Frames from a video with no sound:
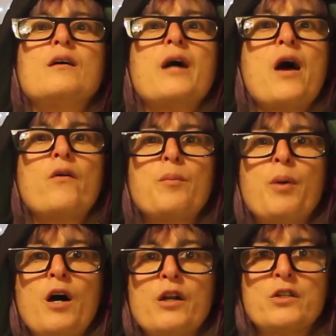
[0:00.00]
Harry
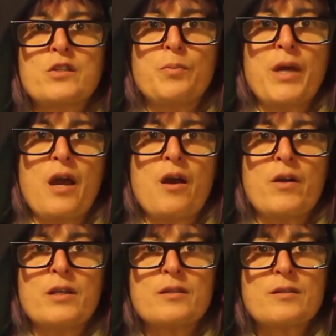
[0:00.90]
Potter's
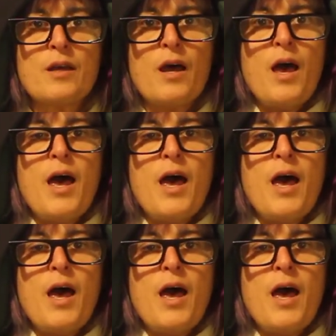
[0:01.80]
parents,